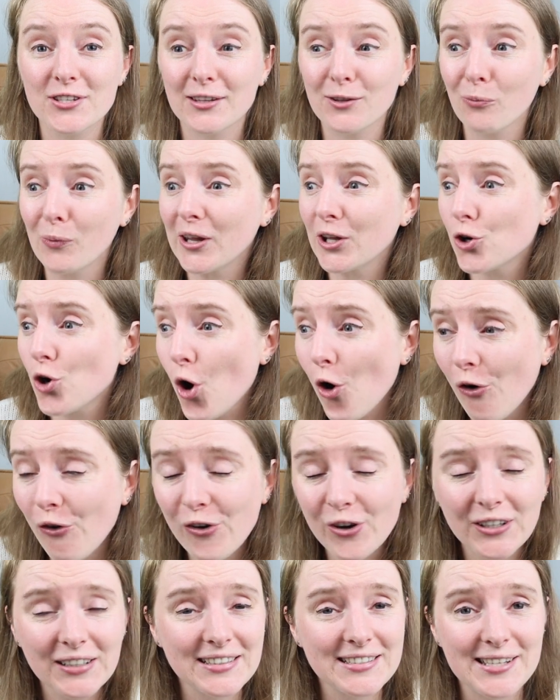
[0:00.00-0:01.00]
so that we can
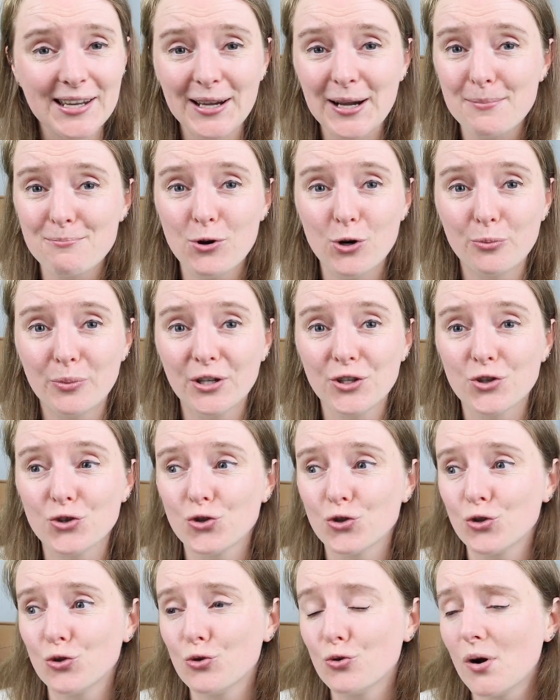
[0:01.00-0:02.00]
all take a moment
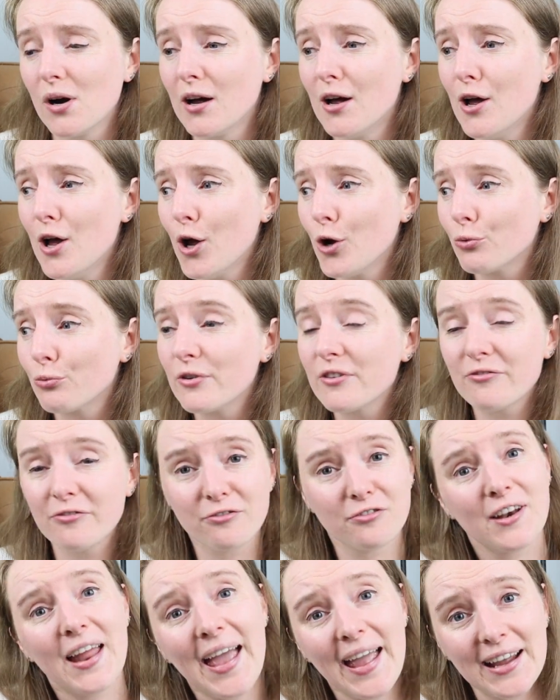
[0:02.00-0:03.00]
to uh,
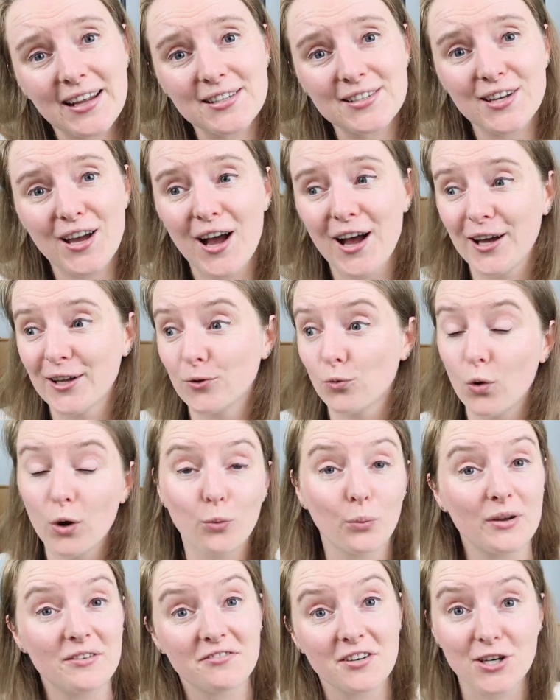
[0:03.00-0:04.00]
reflect on
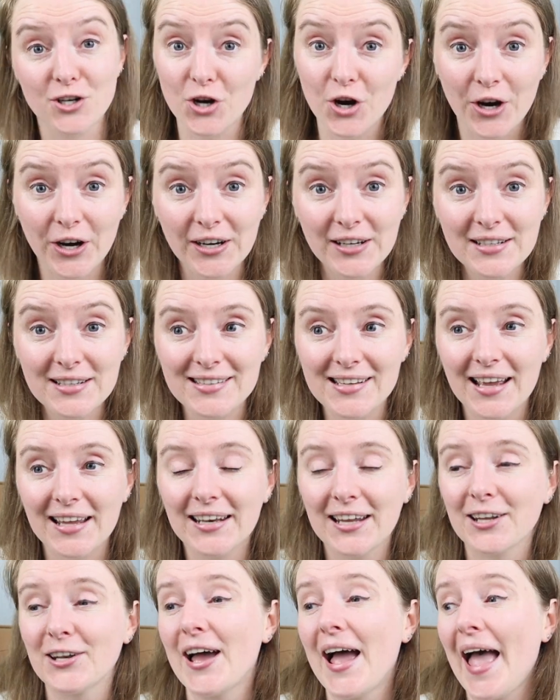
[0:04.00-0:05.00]
what we've learned
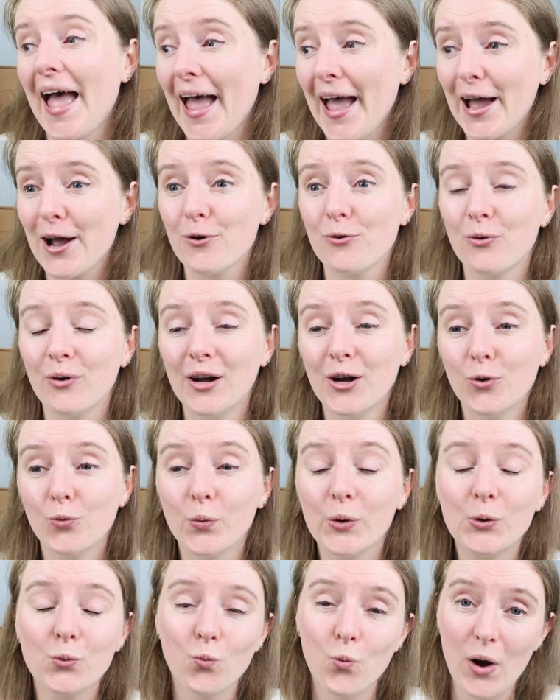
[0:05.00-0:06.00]
and on how
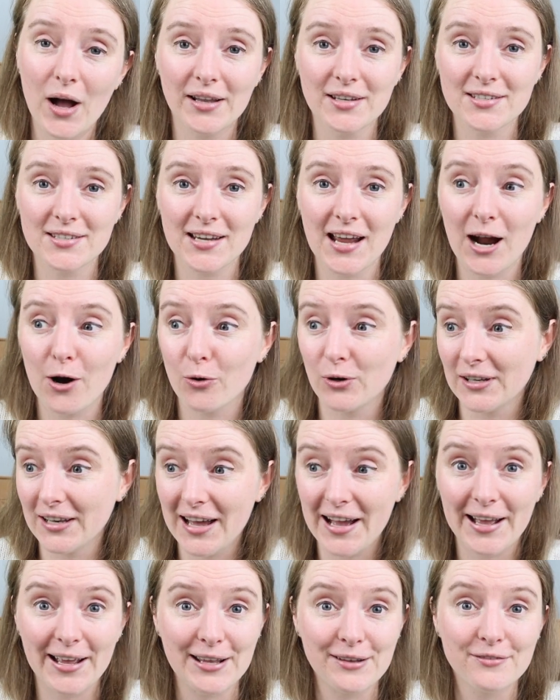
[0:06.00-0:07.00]
we want our
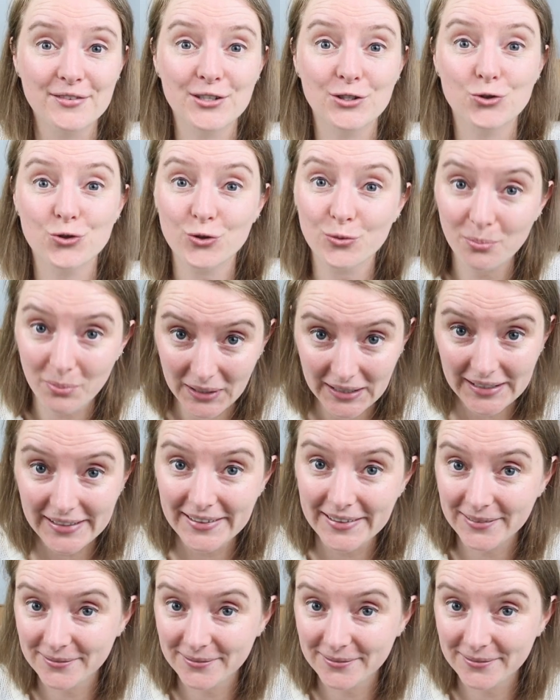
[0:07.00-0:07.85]
lives to be.